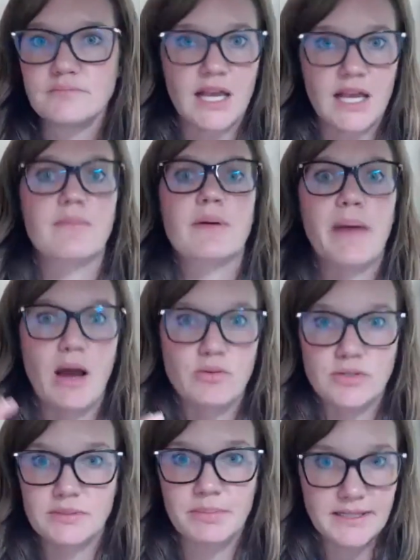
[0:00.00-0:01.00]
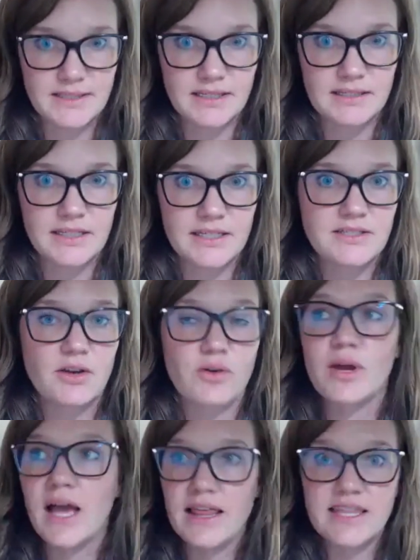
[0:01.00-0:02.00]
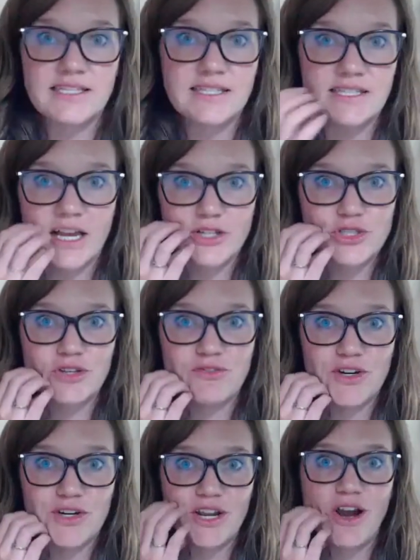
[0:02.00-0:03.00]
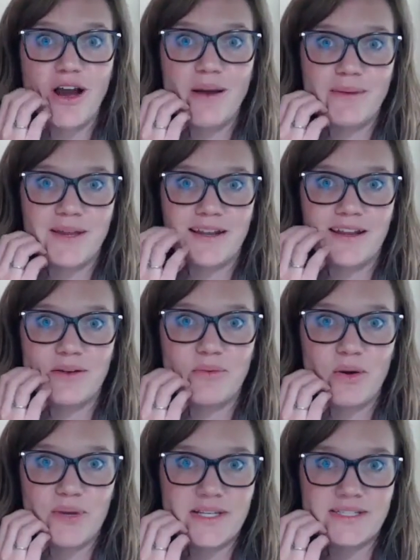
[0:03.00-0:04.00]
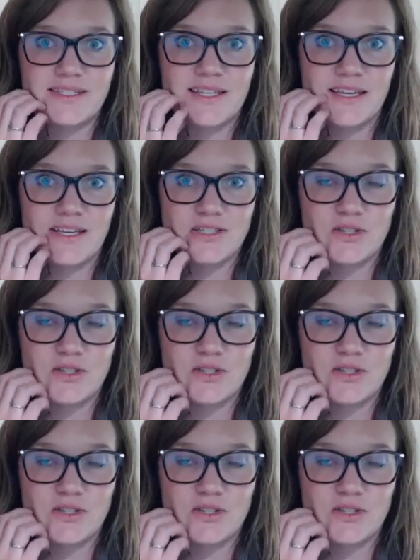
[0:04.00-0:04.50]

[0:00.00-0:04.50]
come about, basically. So this is actually very common in what we see.